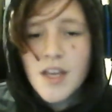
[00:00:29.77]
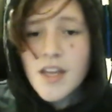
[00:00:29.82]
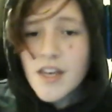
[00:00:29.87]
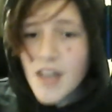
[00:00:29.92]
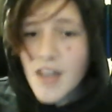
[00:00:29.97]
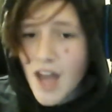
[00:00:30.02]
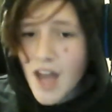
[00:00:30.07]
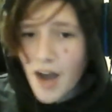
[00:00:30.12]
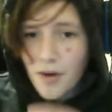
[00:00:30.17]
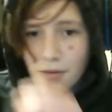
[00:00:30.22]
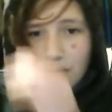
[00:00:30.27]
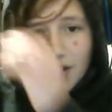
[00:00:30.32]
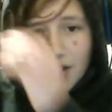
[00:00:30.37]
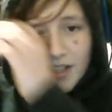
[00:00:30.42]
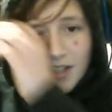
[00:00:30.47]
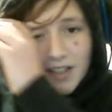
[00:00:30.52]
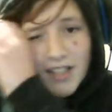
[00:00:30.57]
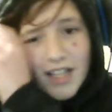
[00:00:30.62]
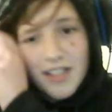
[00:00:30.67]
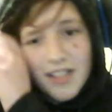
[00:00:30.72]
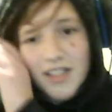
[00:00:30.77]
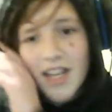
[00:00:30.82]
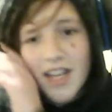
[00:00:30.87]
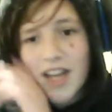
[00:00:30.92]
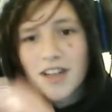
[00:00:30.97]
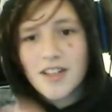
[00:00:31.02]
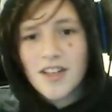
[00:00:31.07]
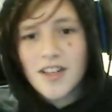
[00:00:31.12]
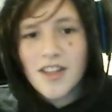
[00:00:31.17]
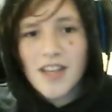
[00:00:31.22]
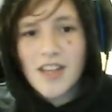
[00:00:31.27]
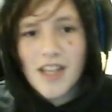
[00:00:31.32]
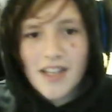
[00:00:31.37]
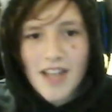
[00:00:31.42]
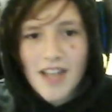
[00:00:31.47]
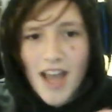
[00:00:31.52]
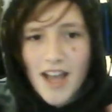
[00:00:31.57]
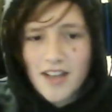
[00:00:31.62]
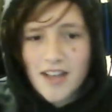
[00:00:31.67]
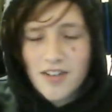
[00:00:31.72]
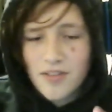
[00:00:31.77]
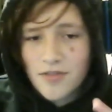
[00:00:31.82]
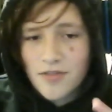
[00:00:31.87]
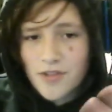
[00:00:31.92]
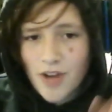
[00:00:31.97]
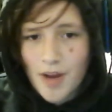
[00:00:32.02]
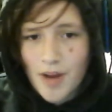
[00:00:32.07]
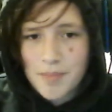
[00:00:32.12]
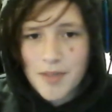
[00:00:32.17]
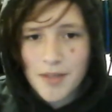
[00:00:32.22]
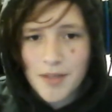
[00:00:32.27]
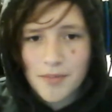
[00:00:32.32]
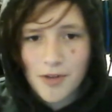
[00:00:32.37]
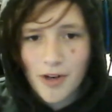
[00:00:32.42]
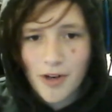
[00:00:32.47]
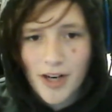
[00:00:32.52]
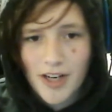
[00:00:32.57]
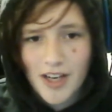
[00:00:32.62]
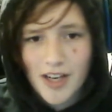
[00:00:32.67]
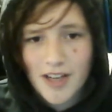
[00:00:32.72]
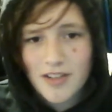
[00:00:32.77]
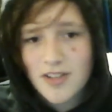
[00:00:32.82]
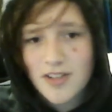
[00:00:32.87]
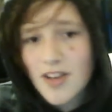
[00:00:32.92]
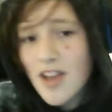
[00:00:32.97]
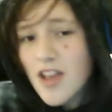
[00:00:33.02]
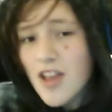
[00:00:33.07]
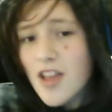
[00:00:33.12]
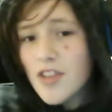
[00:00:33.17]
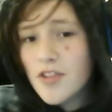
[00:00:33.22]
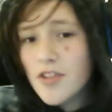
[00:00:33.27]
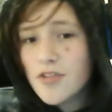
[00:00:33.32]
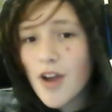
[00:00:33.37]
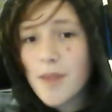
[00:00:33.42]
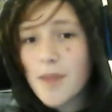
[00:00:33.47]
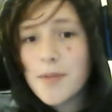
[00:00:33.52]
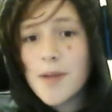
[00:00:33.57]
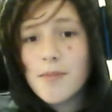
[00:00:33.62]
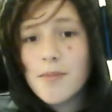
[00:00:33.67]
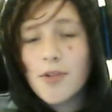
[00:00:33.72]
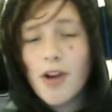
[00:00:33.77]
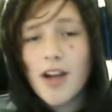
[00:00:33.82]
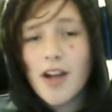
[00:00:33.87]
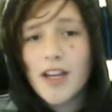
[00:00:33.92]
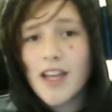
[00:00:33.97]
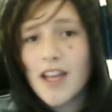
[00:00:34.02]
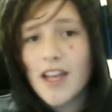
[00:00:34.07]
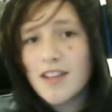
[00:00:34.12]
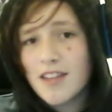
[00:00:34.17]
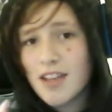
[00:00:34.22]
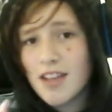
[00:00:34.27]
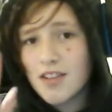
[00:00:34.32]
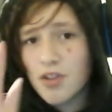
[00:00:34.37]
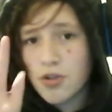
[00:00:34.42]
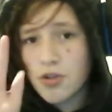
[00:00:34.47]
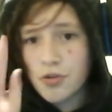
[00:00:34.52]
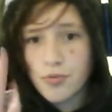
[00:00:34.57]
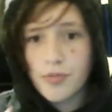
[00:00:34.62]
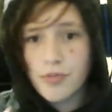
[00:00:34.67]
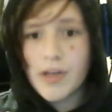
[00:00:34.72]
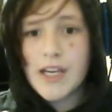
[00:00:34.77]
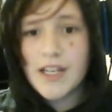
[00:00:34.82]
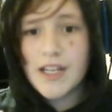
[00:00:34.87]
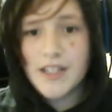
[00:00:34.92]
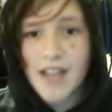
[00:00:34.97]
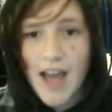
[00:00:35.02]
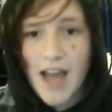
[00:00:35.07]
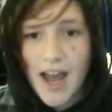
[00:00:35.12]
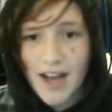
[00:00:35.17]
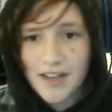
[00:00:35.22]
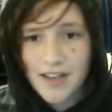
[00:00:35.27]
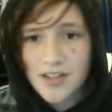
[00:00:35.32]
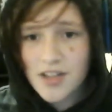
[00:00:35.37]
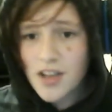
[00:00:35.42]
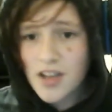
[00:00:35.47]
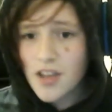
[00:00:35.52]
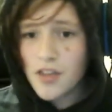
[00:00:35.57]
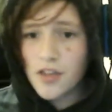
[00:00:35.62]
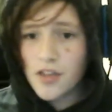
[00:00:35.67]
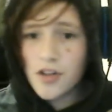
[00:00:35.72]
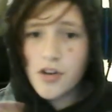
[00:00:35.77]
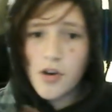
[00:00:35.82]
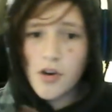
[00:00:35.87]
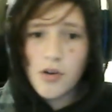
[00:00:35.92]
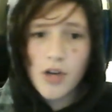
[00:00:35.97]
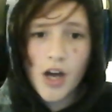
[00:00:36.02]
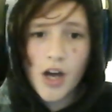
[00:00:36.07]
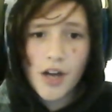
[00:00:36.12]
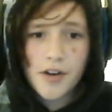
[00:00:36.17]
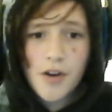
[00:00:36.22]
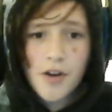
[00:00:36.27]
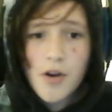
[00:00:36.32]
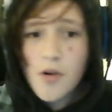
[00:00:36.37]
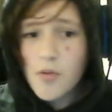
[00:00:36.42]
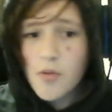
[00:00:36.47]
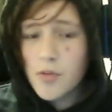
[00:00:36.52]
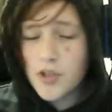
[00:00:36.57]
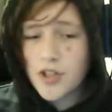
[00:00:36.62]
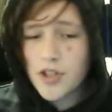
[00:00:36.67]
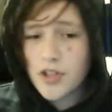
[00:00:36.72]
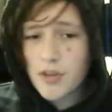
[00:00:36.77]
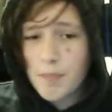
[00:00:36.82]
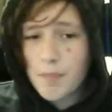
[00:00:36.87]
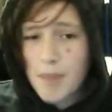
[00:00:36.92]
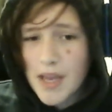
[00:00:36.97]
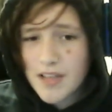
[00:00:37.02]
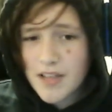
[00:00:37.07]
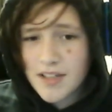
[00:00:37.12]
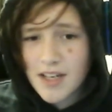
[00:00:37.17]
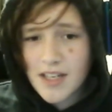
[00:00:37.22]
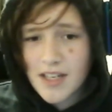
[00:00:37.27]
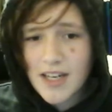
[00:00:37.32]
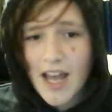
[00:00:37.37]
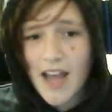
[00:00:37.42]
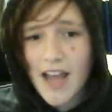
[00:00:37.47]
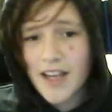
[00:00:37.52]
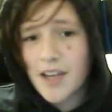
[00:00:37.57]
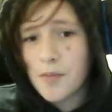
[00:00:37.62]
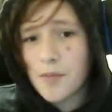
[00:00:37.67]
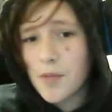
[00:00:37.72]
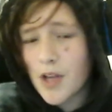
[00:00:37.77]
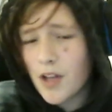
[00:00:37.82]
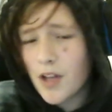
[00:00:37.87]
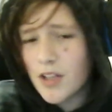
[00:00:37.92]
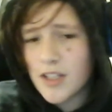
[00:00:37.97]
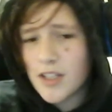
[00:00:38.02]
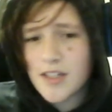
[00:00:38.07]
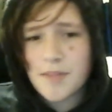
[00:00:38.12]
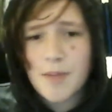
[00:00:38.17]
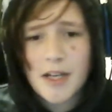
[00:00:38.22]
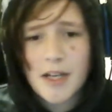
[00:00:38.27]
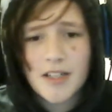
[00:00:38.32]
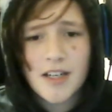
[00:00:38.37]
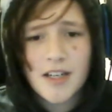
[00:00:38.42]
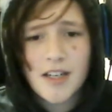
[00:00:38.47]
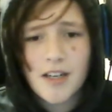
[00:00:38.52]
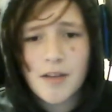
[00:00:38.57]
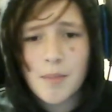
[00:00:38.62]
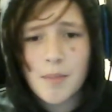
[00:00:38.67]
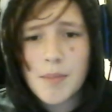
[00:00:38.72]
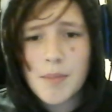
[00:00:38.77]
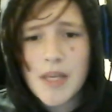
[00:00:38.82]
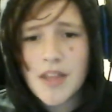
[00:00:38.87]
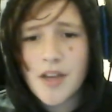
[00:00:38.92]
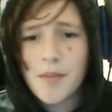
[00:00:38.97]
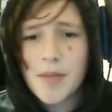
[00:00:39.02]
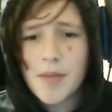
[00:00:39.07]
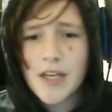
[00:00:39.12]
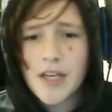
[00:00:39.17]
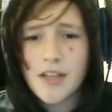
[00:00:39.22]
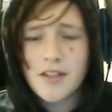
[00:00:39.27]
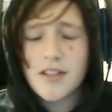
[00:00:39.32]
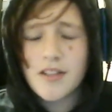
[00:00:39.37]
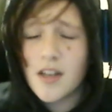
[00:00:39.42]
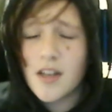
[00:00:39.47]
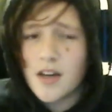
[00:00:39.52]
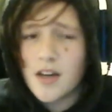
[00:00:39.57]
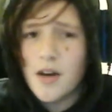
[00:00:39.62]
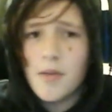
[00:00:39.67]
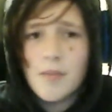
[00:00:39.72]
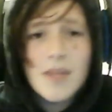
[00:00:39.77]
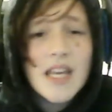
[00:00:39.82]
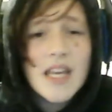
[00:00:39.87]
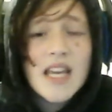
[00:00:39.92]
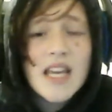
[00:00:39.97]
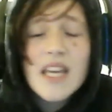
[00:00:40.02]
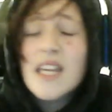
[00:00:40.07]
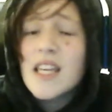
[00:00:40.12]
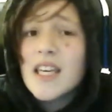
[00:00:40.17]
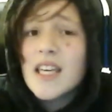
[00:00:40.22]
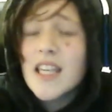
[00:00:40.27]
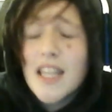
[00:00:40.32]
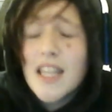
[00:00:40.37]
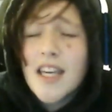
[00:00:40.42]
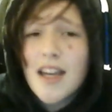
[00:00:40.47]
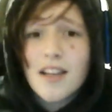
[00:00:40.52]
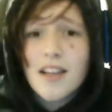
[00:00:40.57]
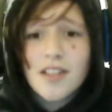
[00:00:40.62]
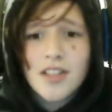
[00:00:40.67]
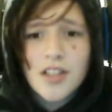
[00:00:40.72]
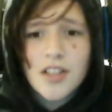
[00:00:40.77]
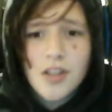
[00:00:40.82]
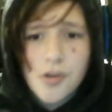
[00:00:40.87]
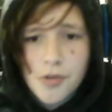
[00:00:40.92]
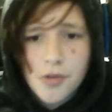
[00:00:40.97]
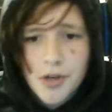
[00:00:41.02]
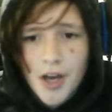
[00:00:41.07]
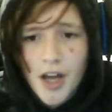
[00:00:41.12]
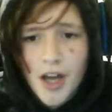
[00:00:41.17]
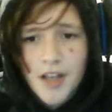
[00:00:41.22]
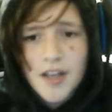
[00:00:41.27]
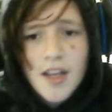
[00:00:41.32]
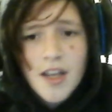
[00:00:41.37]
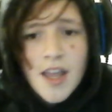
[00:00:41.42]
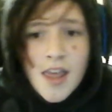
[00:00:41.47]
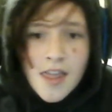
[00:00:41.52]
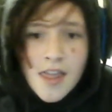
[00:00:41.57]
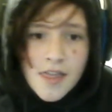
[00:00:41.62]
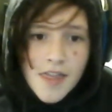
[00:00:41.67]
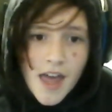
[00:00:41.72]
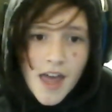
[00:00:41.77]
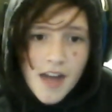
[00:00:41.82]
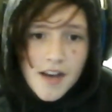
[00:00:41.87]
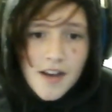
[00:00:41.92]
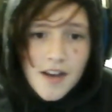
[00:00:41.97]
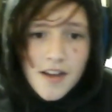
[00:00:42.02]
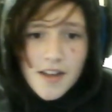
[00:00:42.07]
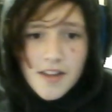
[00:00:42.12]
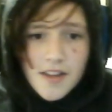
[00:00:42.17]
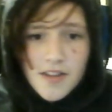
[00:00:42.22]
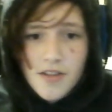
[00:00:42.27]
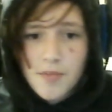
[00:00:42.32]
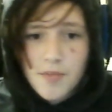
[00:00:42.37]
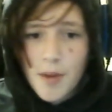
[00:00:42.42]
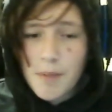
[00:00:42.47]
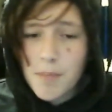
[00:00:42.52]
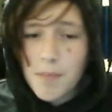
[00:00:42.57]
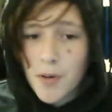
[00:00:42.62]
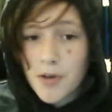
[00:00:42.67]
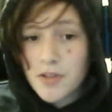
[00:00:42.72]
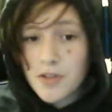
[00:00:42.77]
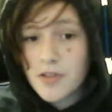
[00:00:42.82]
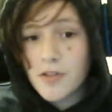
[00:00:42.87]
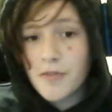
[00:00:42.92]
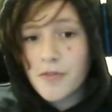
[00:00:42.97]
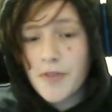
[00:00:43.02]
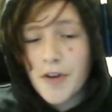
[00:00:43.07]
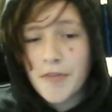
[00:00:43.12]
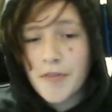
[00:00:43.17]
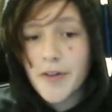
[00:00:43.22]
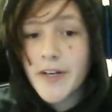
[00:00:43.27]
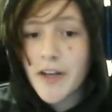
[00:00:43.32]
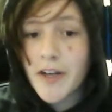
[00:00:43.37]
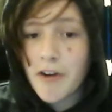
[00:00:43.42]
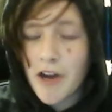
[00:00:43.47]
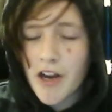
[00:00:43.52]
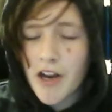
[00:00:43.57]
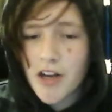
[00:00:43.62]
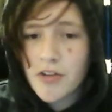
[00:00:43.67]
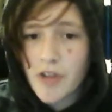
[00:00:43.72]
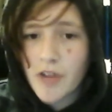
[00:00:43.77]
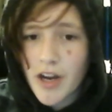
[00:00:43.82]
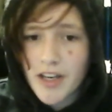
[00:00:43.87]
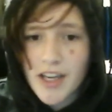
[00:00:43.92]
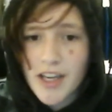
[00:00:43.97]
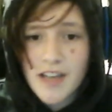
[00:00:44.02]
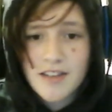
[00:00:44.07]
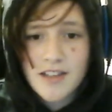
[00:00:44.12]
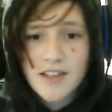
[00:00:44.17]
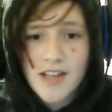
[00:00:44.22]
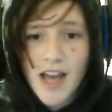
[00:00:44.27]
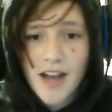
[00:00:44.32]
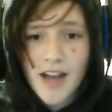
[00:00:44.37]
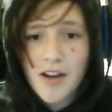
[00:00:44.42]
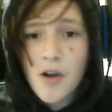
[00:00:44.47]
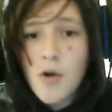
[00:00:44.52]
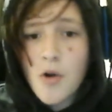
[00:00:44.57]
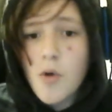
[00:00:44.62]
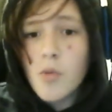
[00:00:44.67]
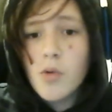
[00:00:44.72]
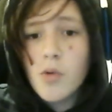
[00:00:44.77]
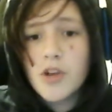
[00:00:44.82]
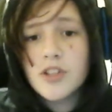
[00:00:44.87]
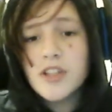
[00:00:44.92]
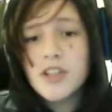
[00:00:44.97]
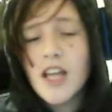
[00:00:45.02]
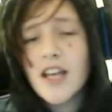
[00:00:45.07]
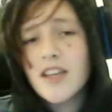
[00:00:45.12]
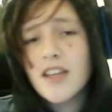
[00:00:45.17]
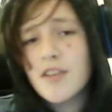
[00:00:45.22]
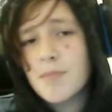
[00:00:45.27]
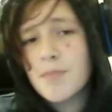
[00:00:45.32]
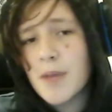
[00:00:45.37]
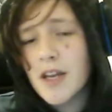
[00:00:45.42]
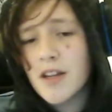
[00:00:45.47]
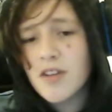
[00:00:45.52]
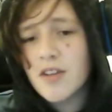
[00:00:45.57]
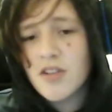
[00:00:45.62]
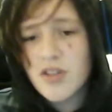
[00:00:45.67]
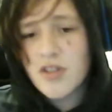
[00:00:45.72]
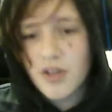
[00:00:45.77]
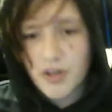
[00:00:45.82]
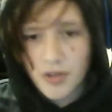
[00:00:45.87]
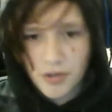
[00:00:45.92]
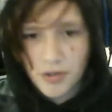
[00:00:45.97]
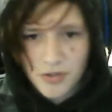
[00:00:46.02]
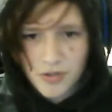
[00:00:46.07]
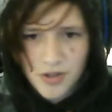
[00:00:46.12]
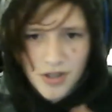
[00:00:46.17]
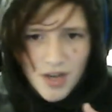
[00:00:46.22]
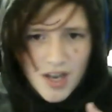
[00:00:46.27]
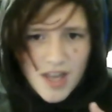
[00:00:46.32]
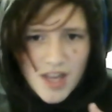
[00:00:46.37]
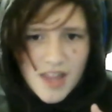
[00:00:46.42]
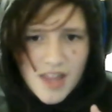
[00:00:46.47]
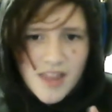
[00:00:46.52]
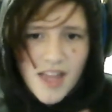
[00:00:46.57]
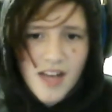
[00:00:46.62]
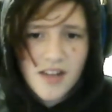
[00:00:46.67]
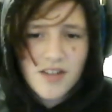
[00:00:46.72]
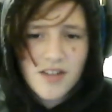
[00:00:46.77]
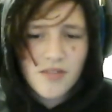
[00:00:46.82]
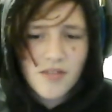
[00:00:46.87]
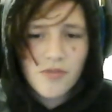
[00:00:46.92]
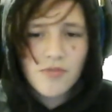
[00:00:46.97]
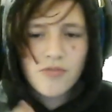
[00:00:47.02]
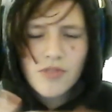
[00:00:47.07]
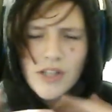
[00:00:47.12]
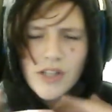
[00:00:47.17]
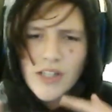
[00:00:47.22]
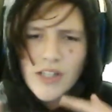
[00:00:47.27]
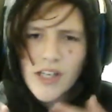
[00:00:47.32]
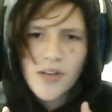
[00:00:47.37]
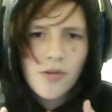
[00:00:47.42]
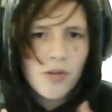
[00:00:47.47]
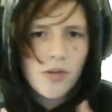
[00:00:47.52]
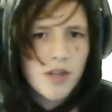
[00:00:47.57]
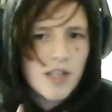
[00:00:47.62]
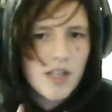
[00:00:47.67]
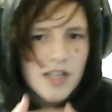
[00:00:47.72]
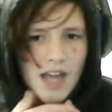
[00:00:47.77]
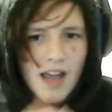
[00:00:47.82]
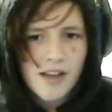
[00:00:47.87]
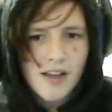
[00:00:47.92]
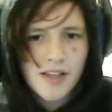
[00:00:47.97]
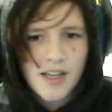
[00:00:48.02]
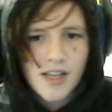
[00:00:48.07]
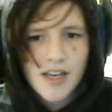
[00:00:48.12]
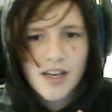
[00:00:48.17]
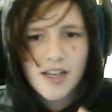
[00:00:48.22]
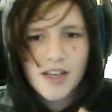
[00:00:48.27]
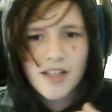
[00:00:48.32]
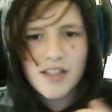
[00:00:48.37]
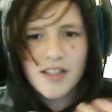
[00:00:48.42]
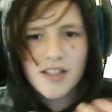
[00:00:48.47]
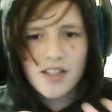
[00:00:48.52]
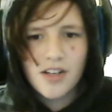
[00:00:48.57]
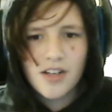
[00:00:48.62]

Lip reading: Now, let's get into the attacks of Trap Team Krankcase. The Trap Team Krankcase has 3 attacks. The Goo Gun, which is a basic attack, and we all expected it to be there because, he has a Goo Gun. Then, there's my personal favorite Krankcase attack, where his legs spin in circles. That is a really cool attack, and,